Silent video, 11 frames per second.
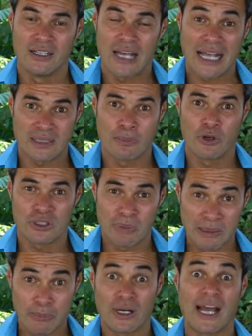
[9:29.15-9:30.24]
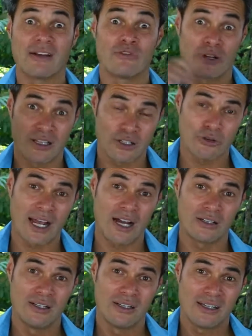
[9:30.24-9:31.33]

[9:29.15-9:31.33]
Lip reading: as opposed to being put out in front of the crowd